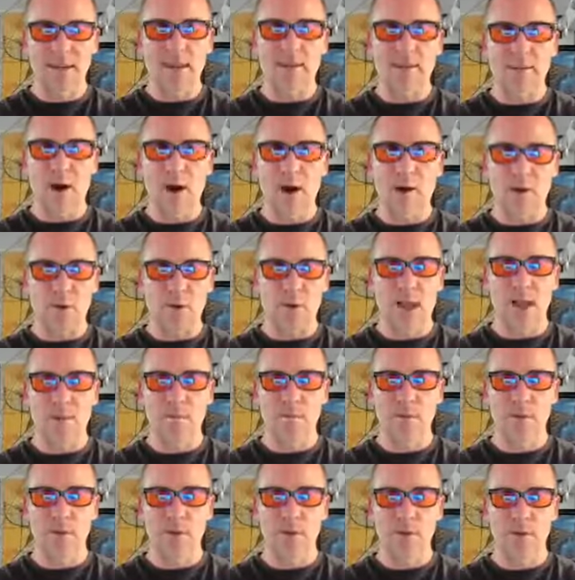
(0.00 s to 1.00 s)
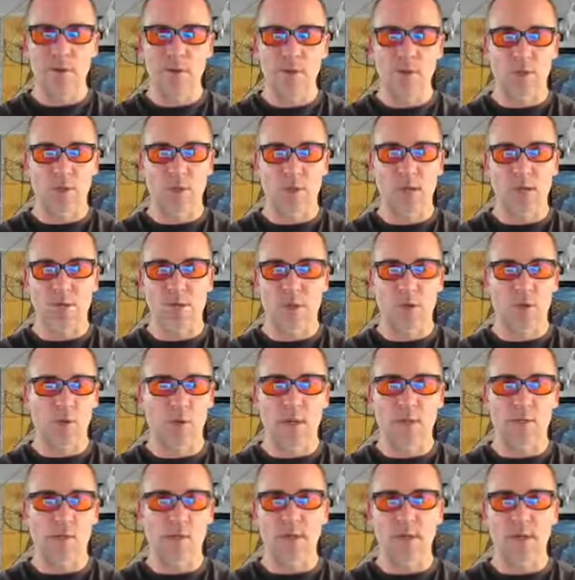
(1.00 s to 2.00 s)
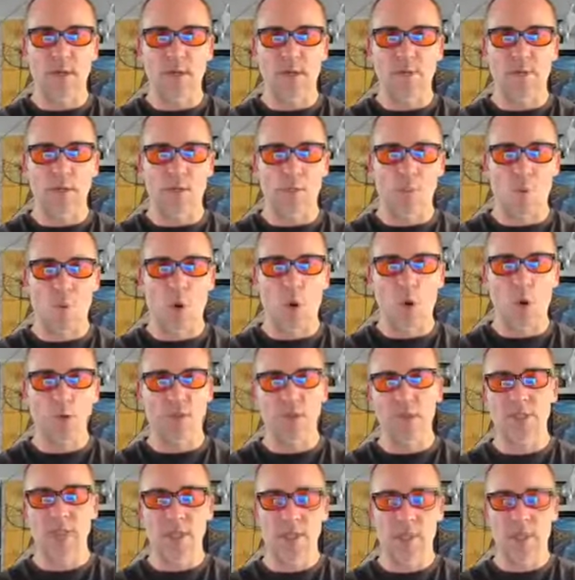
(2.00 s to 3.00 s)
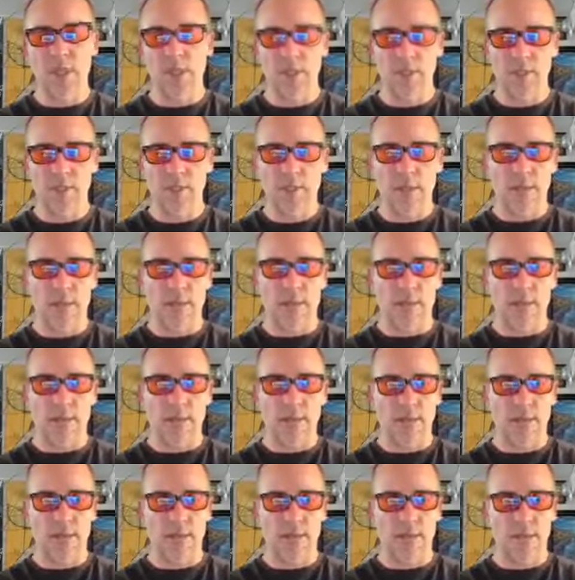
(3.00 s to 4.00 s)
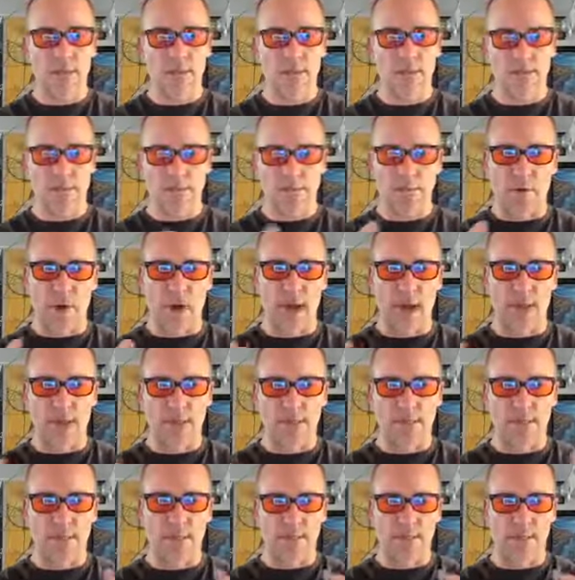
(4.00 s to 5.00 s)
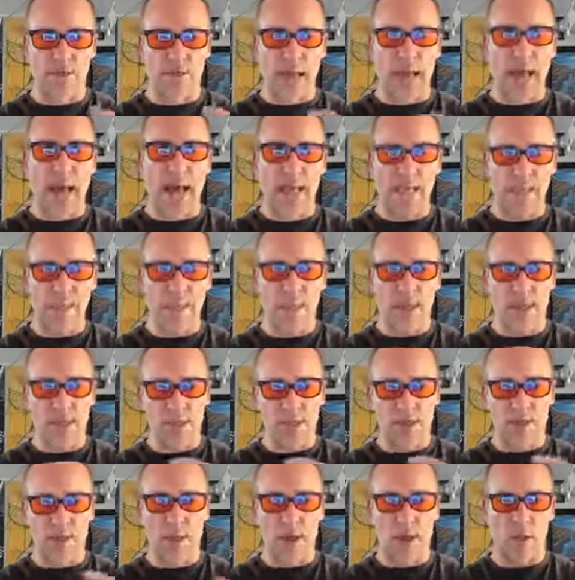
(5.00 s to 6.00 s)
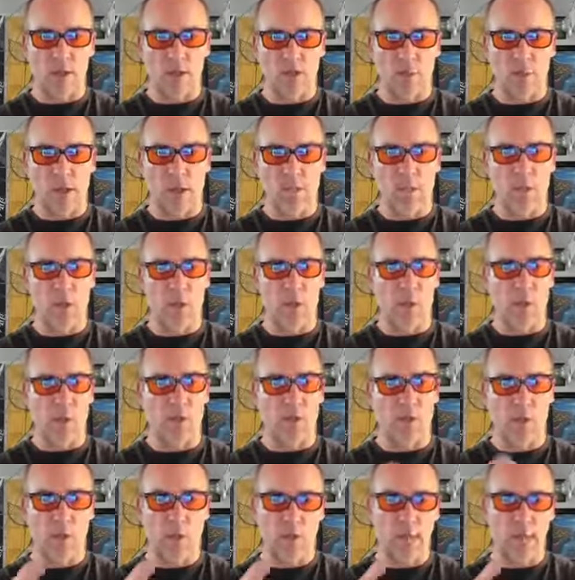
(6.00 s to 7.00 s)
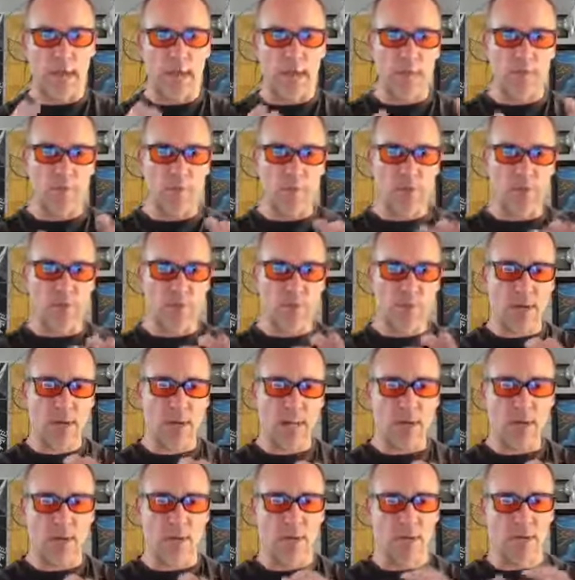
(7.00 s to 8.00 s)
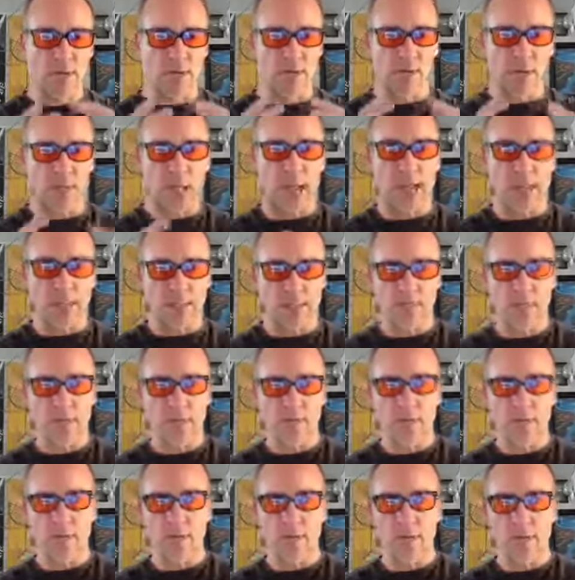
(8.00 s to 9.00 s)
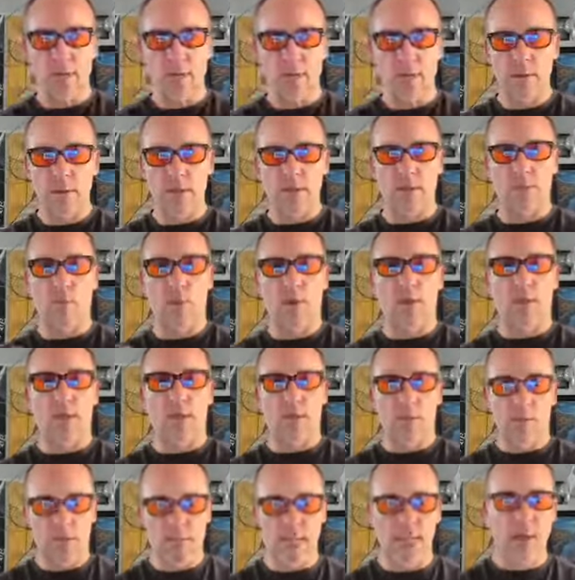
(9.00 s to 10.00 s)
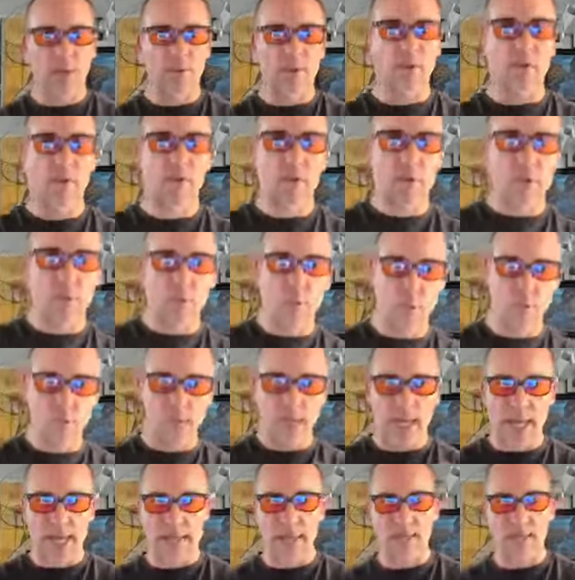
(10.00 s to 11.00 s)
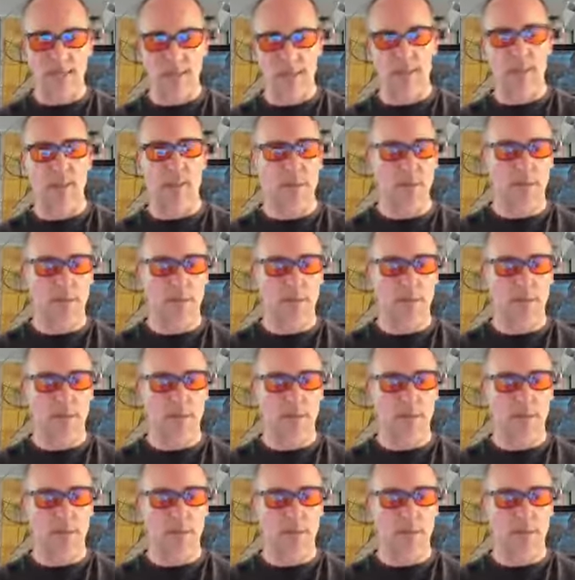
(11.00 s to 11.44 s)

in the hologram? So it's like there will never be anything more. It just is. And to find different aspects of the hologram, you can look at it from different angles of light, is what it comes down to, this luminescence.